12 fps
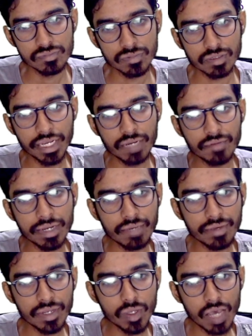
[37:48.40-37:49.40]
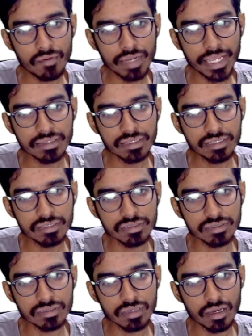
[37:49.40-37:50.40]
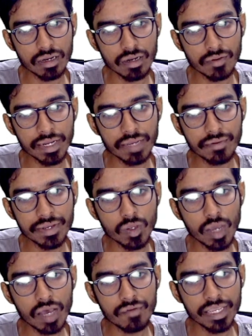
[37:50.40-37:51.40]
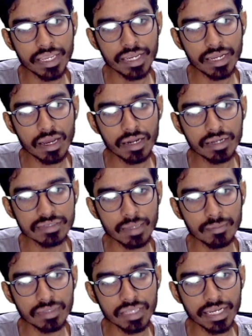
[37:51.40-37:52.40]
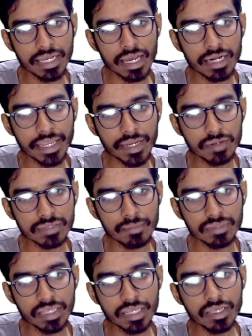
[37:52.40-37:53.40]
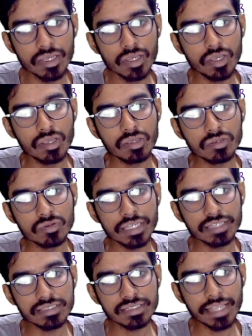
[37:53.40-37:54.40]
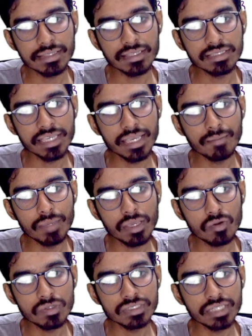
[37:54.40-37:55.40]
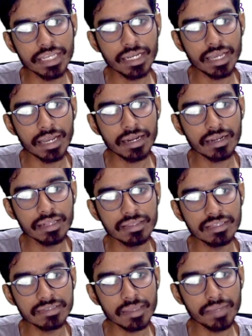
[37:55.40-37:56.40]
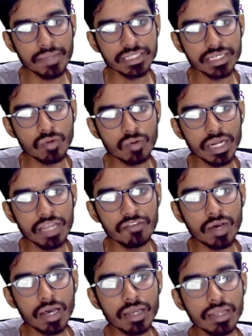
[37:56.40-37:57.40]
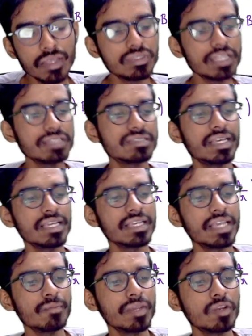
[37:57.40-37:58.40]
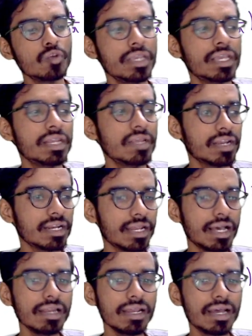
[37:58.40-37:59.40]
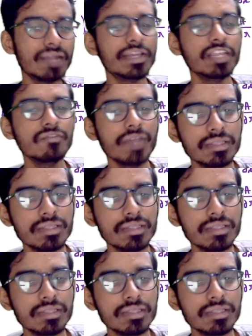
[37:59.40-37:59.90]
Right? Whenever you have like this, whenever you have A dot I to something, you just take this AB outside and run the summation only for, you just take AB to be any vector and verify